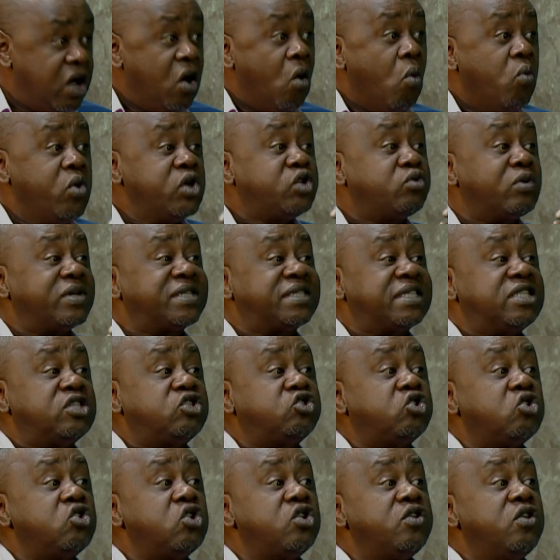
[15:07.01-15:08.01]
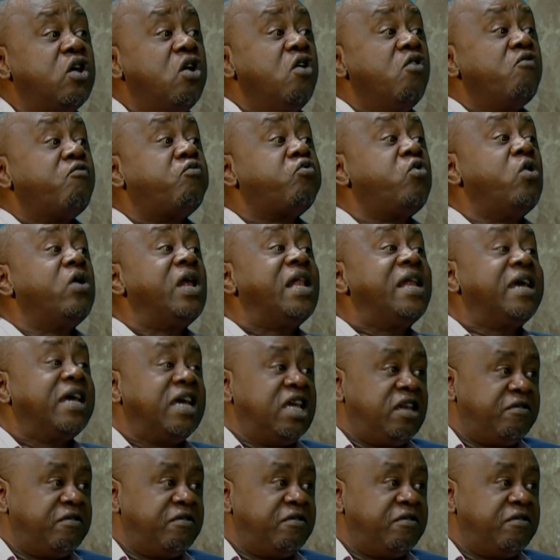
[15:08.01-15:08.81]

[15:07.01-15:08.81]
which was in turn fueling